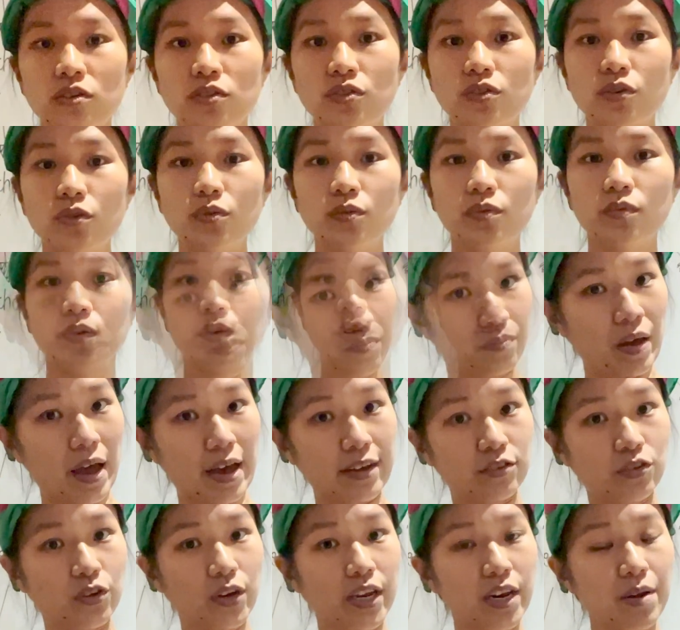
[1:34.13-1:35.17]
So
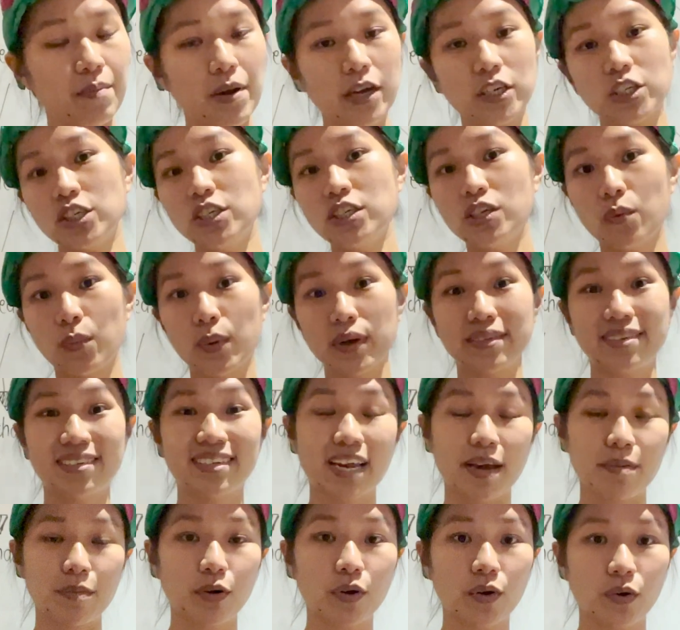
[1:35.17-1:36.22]
as you can imagine, the word
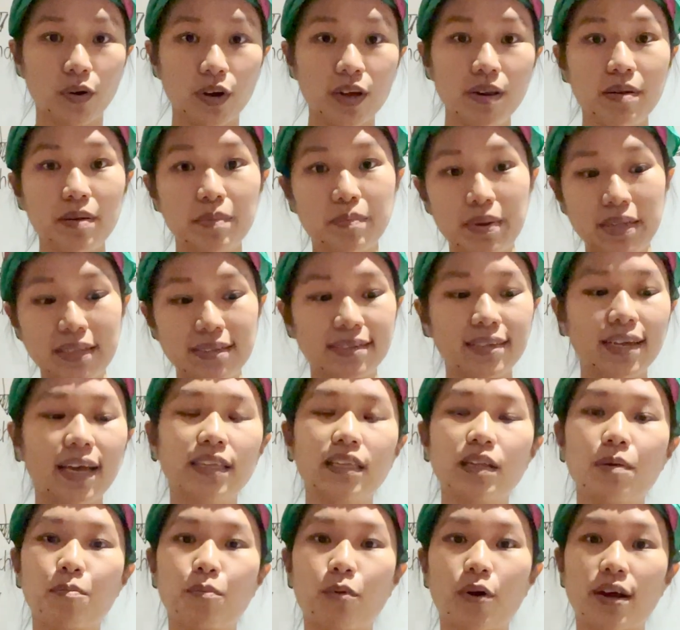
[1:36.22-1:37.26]
stablecoin, it means that
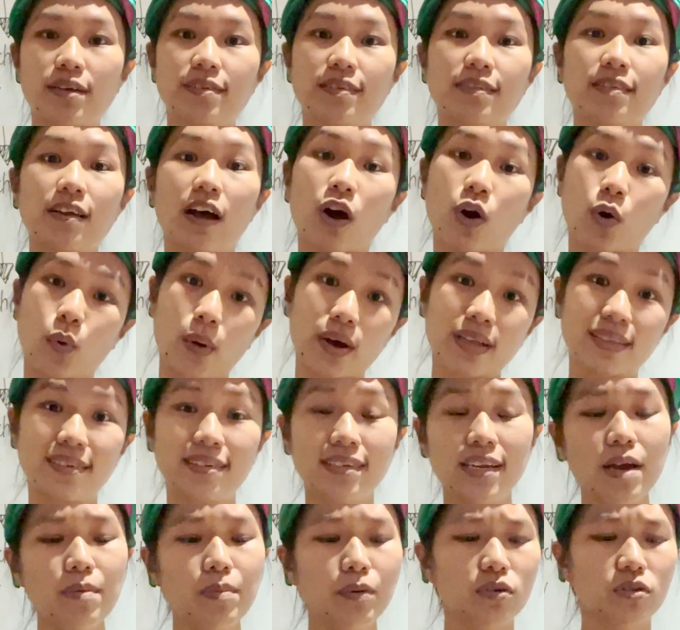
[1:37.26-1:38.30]
the prices are quite
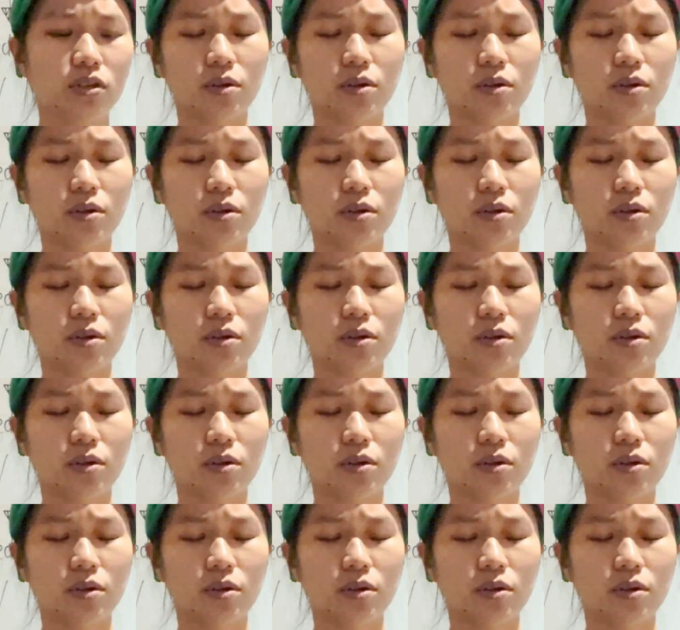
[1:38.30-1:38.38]
stable.